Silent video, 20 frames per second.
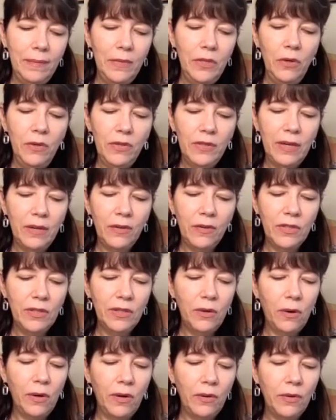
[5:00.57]
newsletters
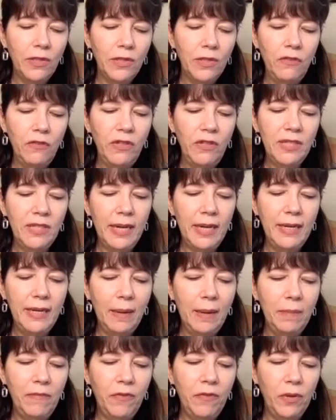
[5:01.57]
and articles if you sign
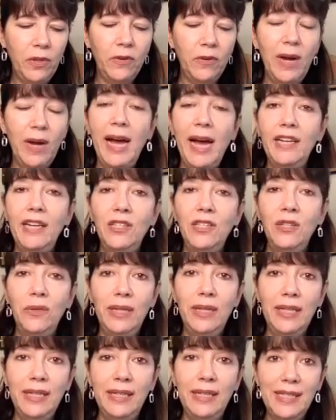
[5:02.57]
up for their
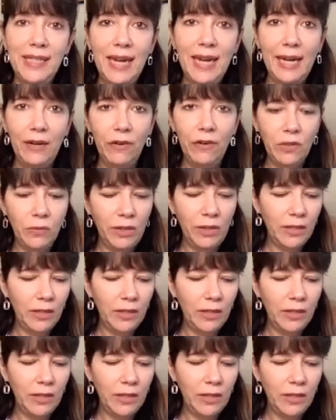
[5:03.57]
Additude Insider is